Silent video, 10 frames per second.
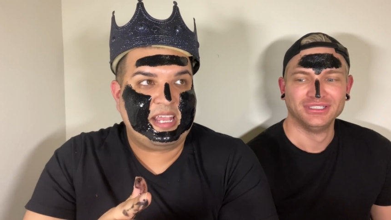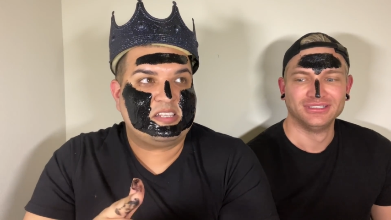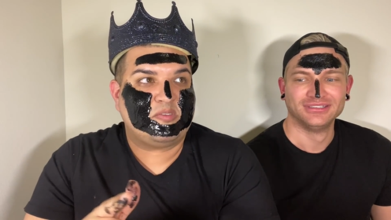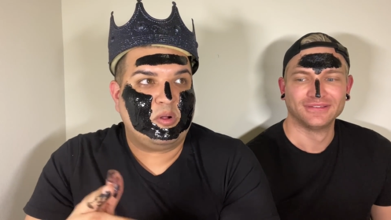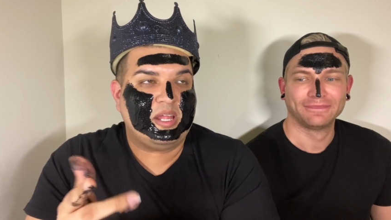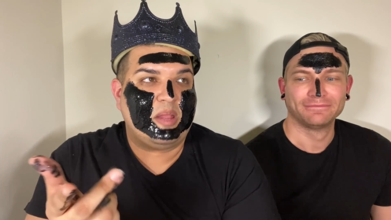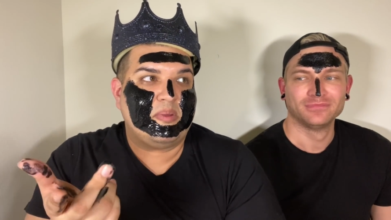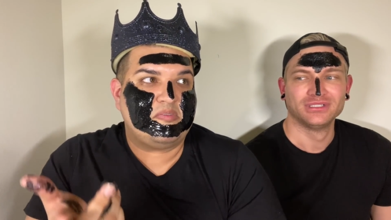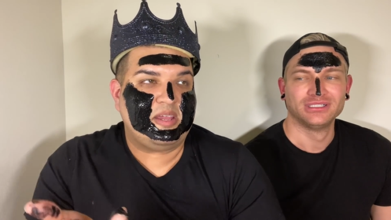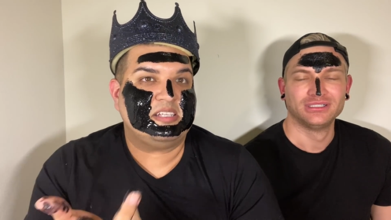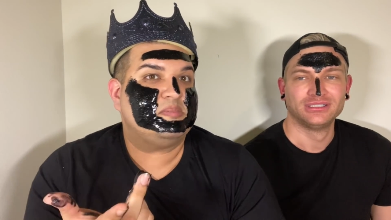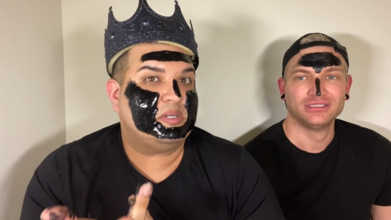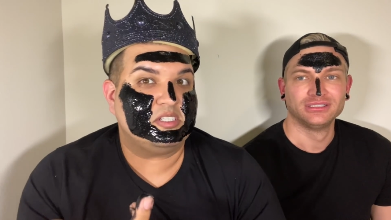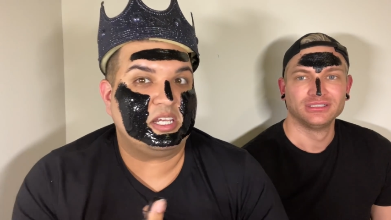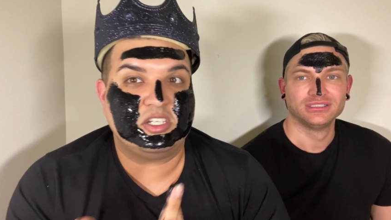Speaker 1: exfoliate my face as
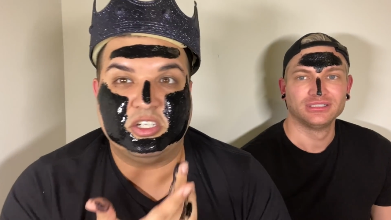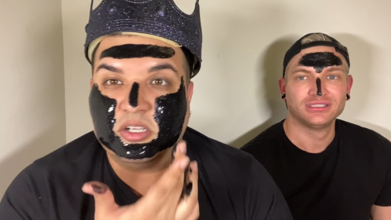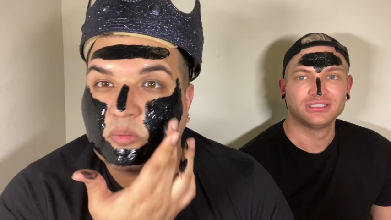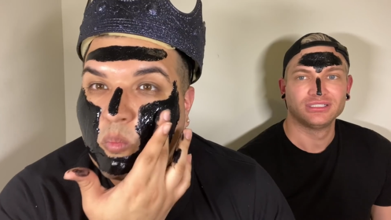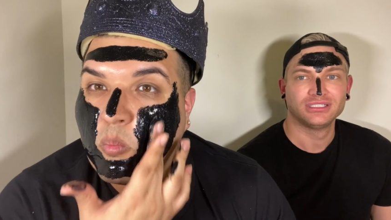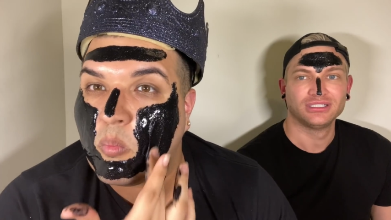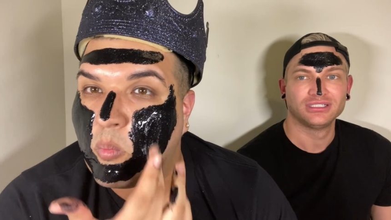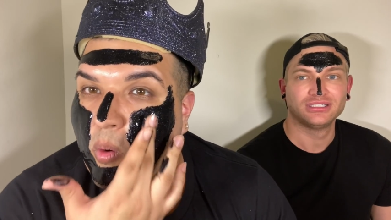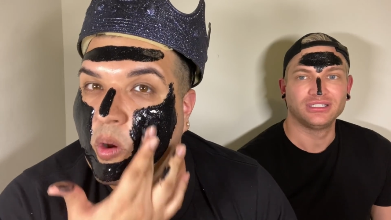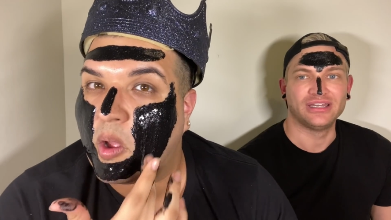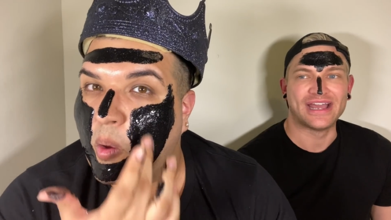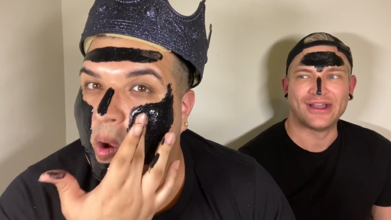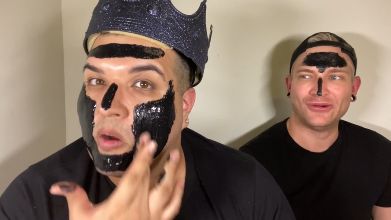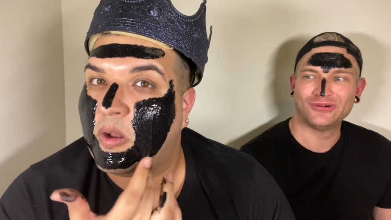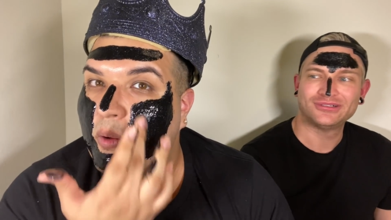much as I should. Okay.
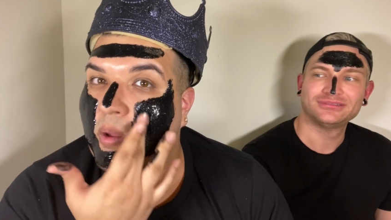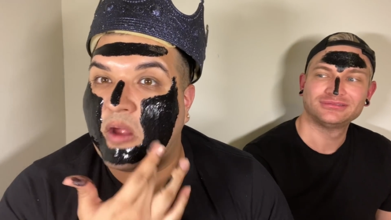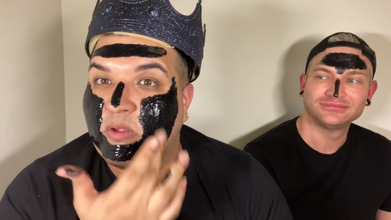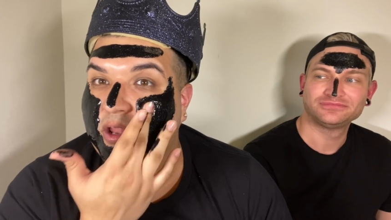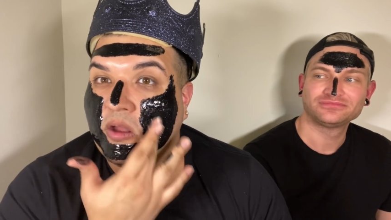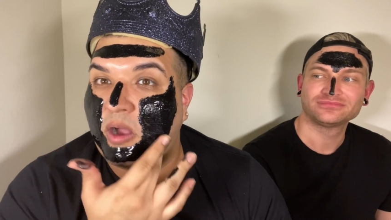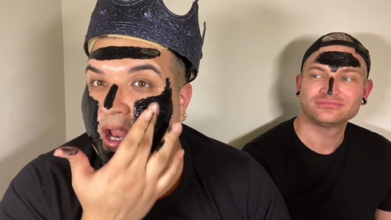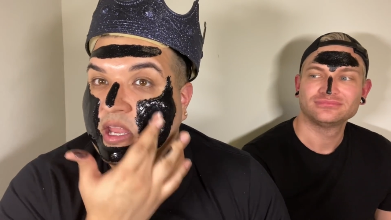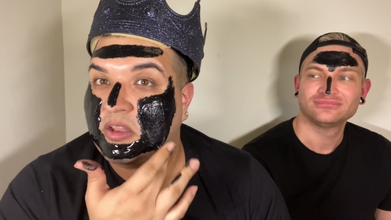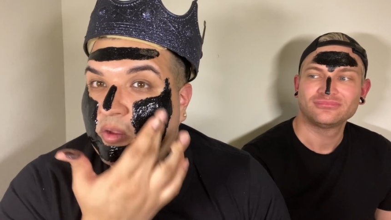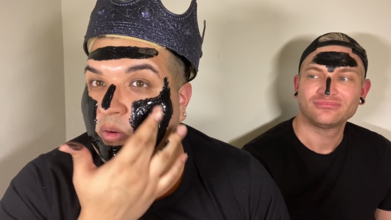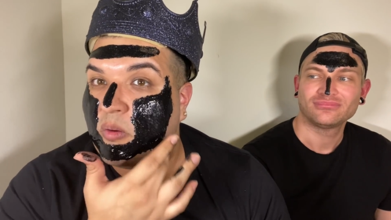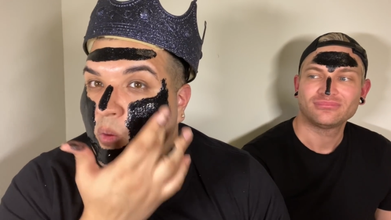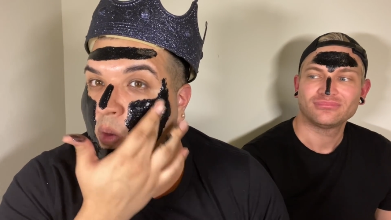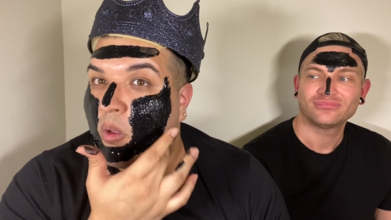No, I, I really know. I need to.
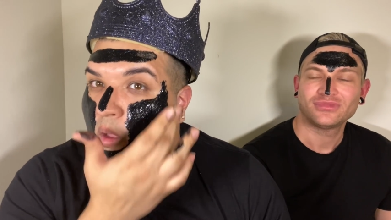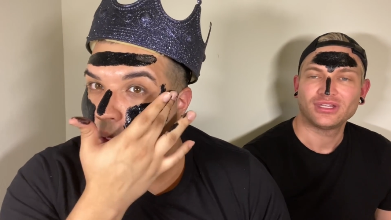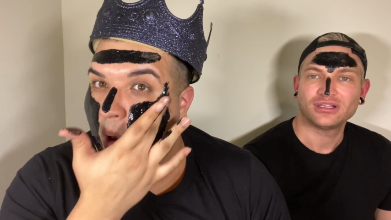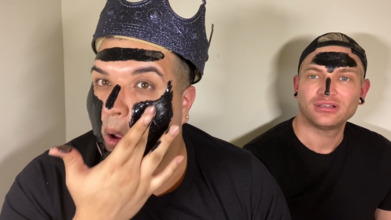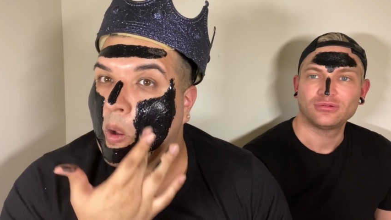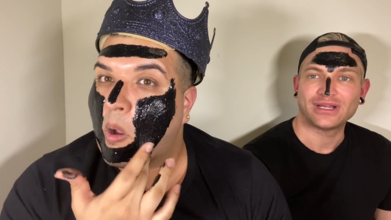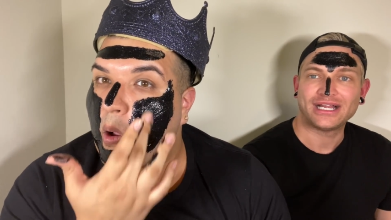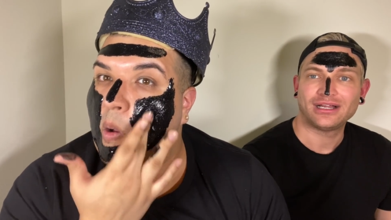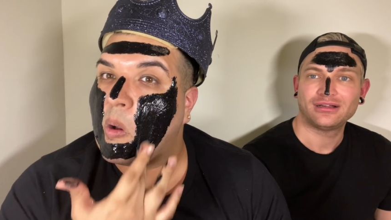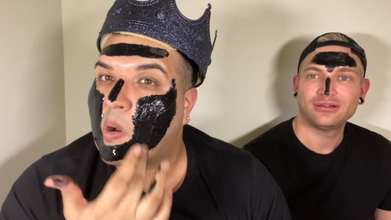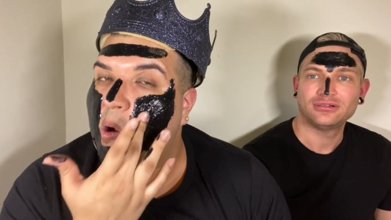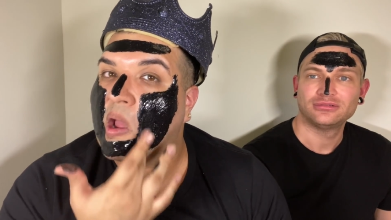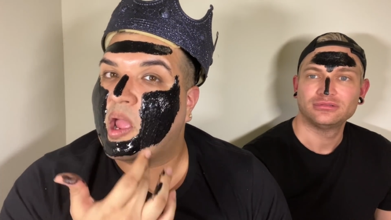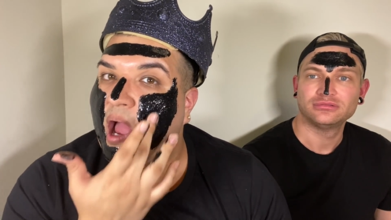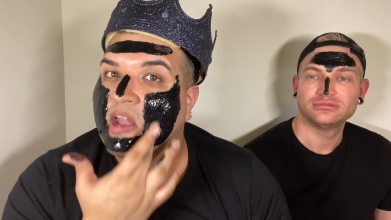Wow.
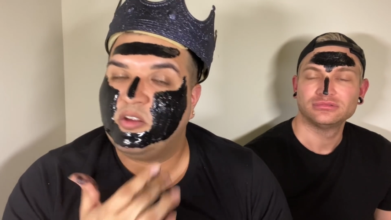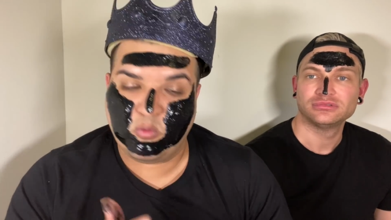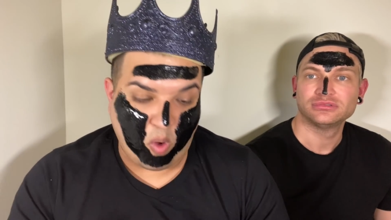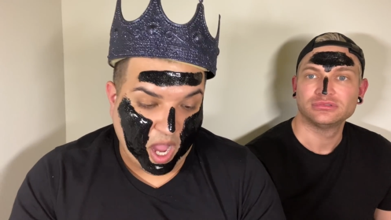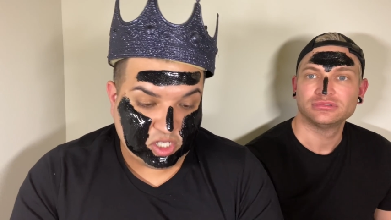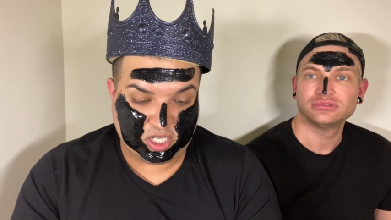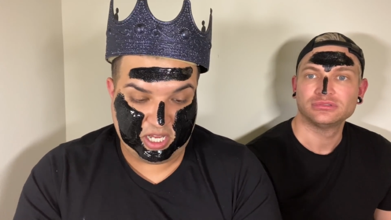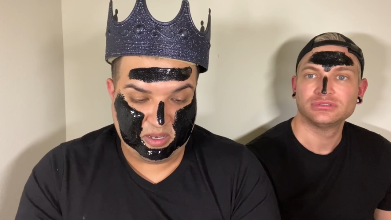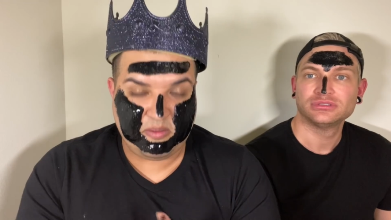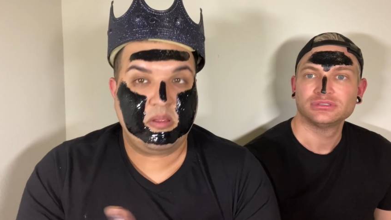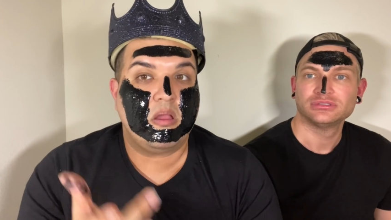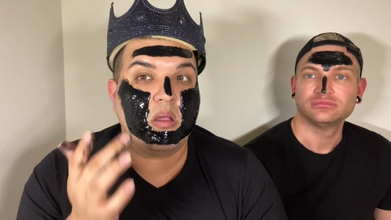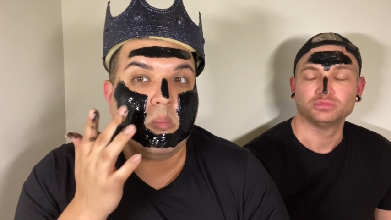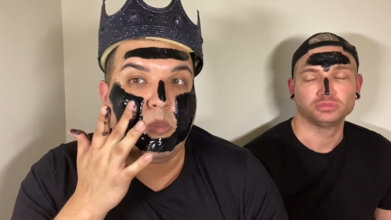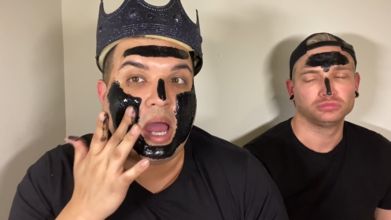Okay, I do wash it.
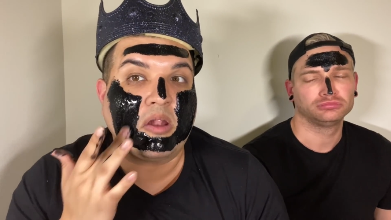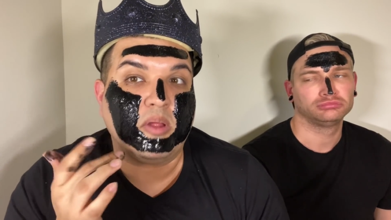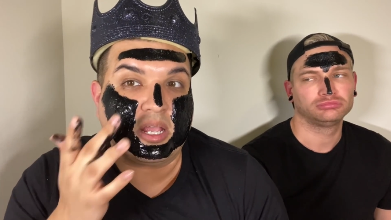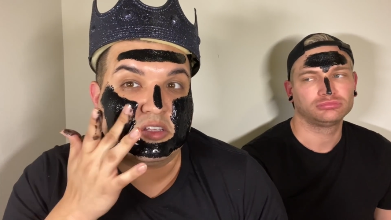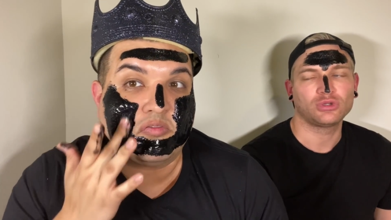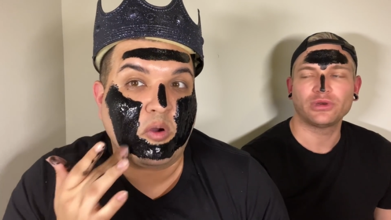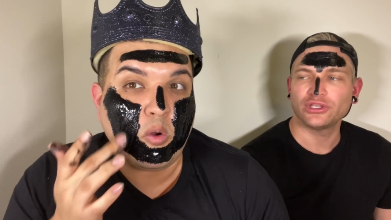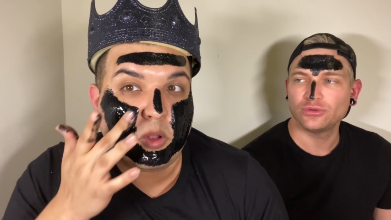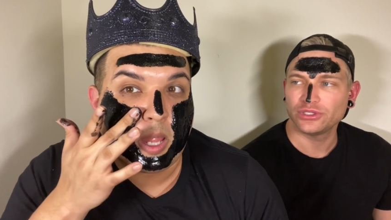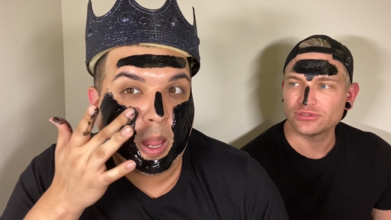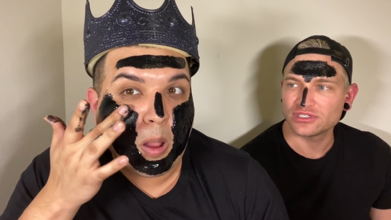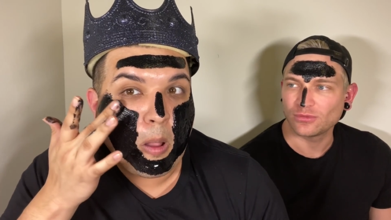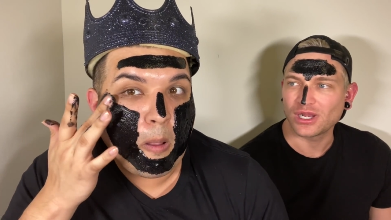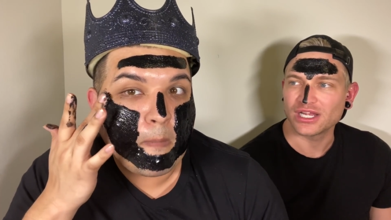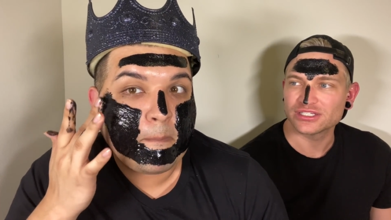Mm. But I don't exfoliate. What do you use to
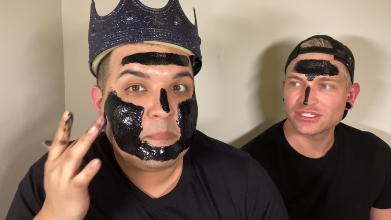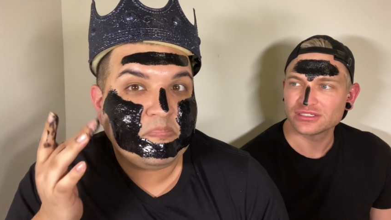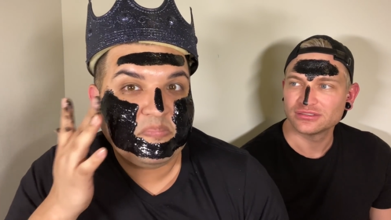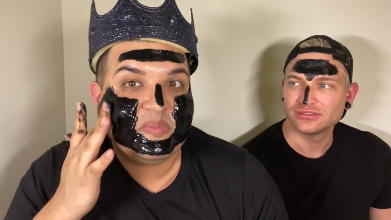wash?